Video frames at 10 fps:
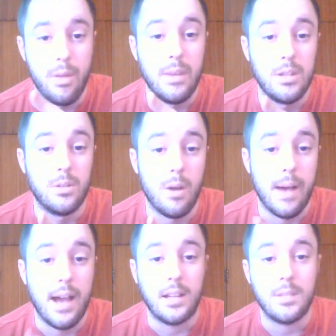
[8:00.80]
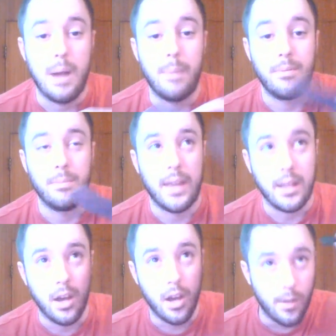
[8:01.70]
them into a box, probably from like
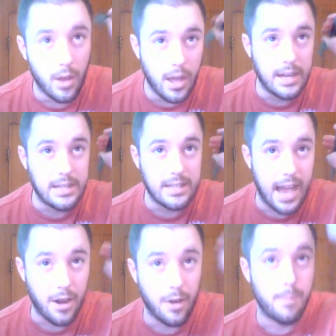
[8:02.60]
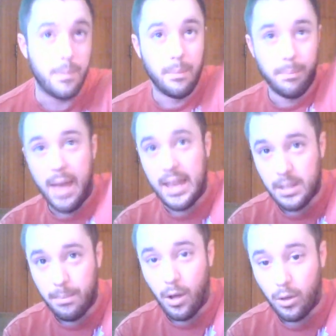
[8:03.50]
an entire
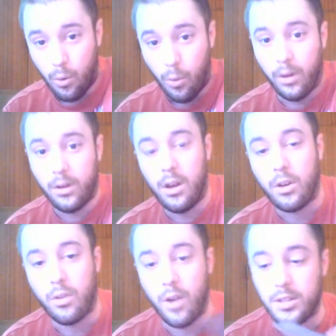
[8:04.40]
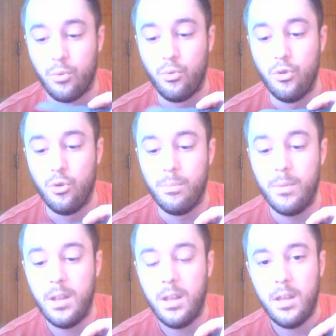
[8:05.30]
basketball court across a room,
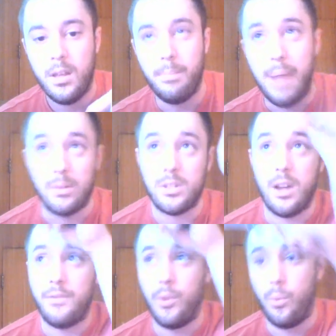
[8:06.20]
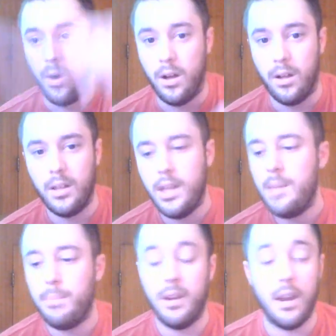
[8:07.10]
bounced off the wall.
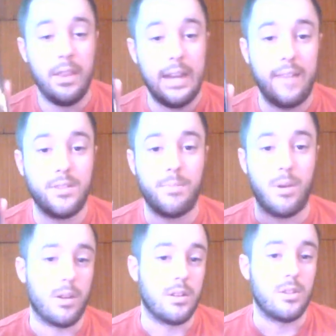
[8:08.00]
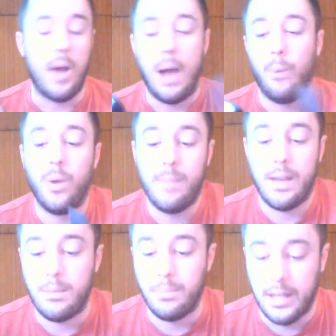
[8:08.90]
But none of the knives are broken, so what am I
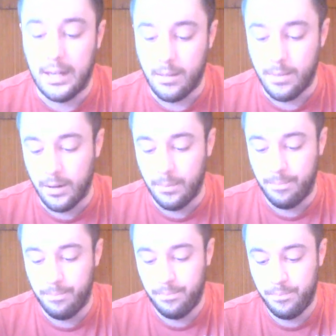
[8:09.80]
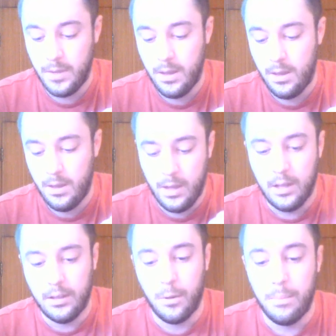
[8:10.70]
complaining about?
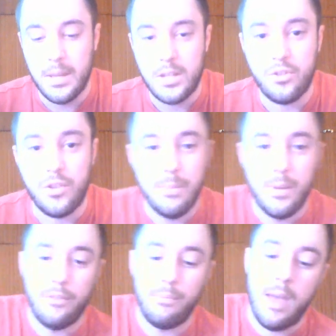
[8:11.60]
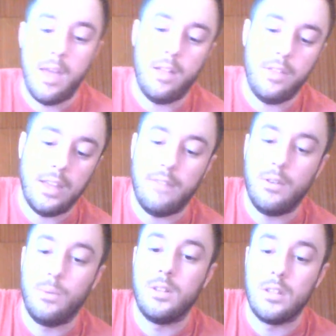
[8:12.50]
Little mistreatment of mail. I think
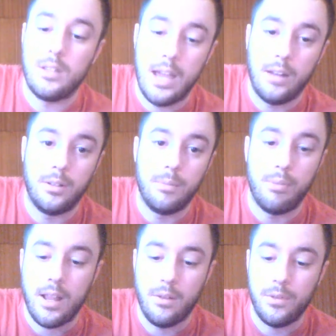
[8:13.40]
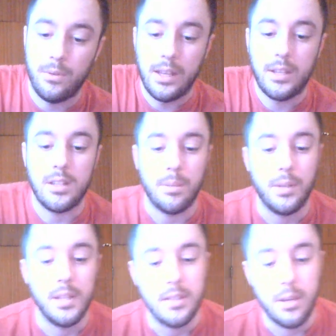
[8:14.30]
everyone's entitled to break a few things at the
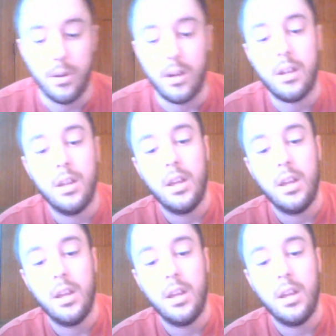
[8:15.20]
place they work.